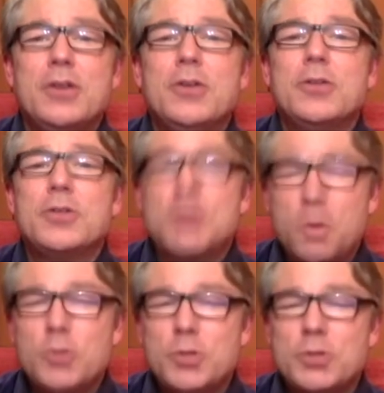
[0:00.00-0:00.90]

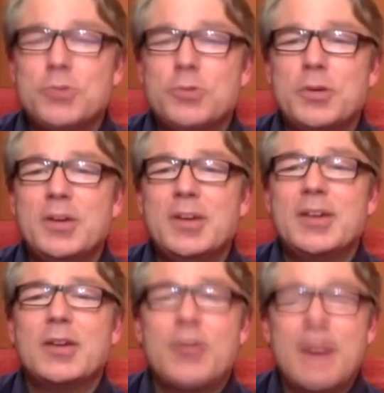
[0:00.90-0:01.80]
so too
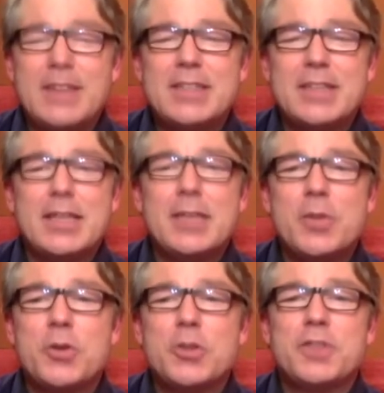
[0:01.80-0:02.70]
Christ and him
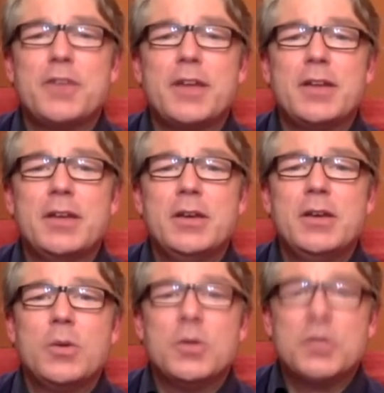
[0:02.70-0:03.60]
crucified
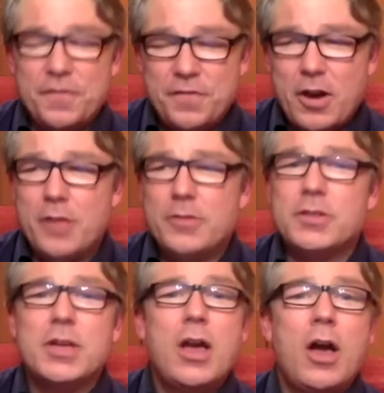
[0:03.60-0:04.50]
was the
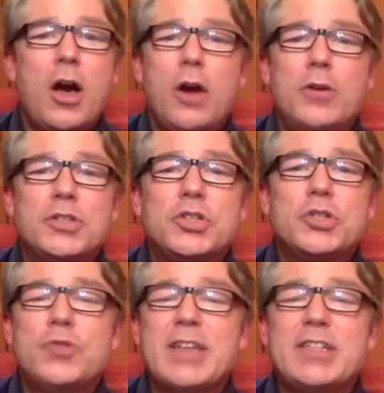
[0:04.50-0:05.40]
father's
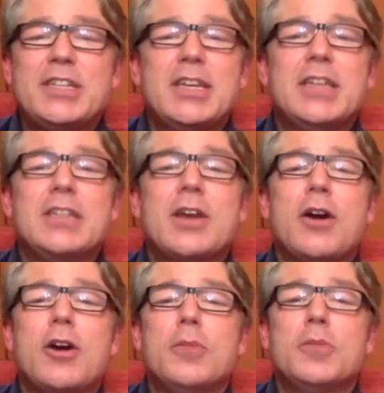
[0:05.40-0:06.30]
outstretching his
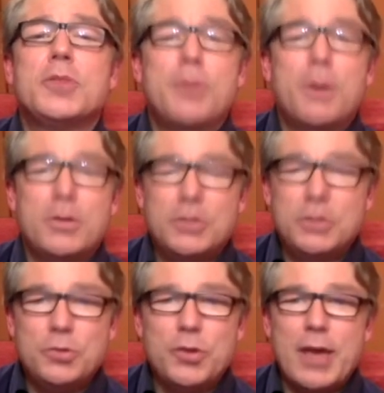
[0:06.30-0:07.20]
arms around
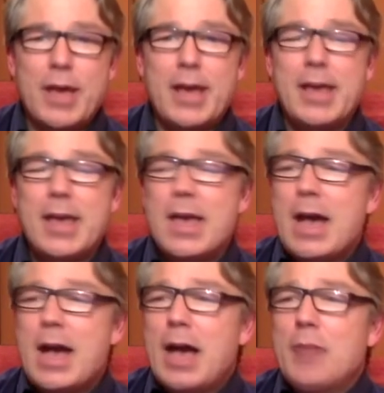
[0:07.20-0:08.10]
you and I
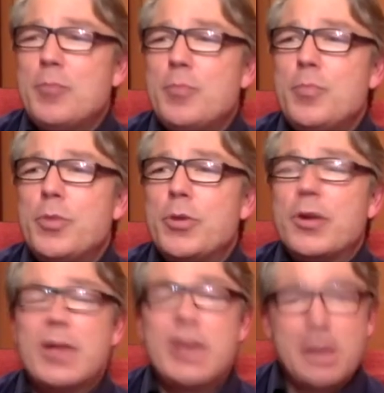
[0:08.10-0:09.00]
and
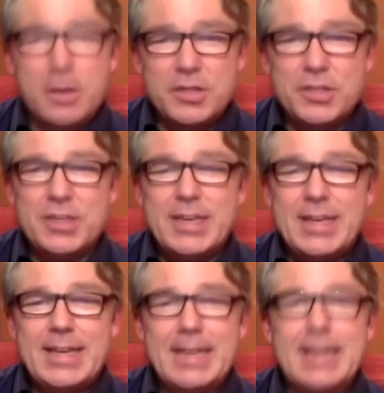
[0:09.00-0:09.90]
burying us
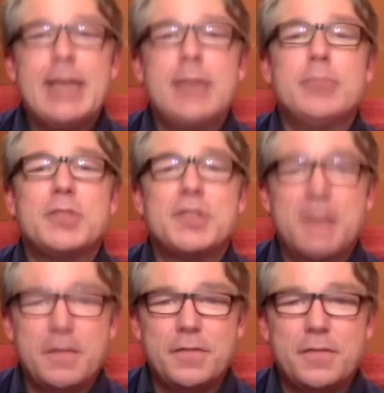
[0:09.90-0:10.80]
in
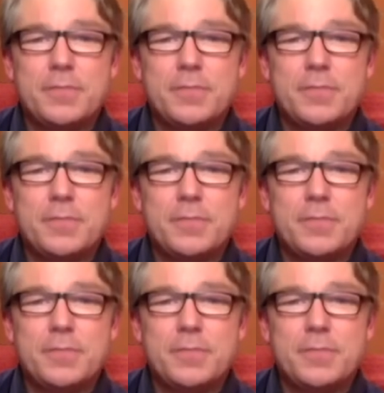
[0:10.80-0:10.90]
himself.